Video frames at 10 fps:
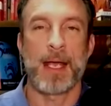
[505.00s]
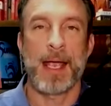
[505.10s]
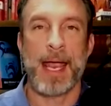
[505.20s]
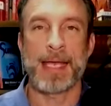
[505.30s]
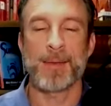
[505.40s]

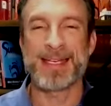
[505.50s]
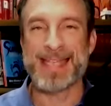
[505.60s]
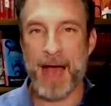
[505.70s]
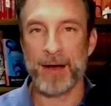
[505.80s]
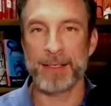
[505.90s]
And
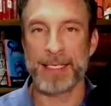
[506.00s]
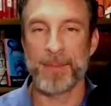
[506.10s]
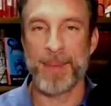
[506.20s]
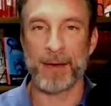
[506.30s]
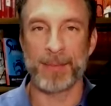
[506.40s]
the
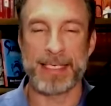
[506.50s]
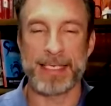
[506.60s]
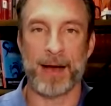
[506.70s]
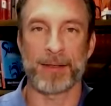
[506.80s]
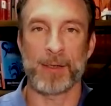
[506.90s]
better
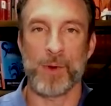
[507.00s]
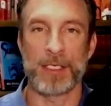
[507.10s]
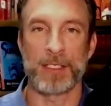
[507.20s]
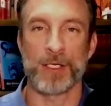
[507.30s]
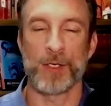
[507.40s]
mentality
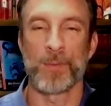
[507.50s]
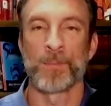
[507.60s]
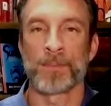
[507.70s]
was to